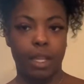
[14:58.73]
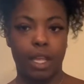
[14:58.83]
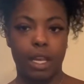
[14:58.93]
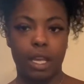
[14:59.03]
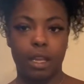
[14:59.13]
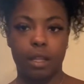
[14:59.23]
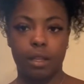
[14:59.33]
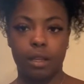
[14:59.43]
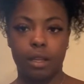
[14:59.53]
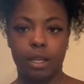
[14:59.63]
And then
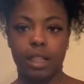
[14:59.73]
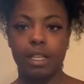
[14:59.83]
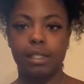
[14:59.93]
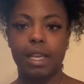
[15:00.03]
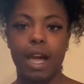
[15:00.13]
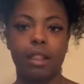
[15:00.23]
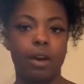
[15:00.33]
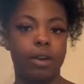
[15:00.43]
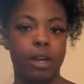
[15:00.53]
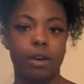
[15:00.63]
let's see how
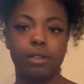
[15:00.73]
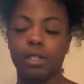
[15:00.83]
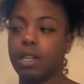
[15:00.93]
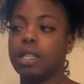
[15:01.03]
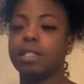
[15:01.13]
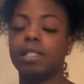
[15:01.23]
low it goes. So this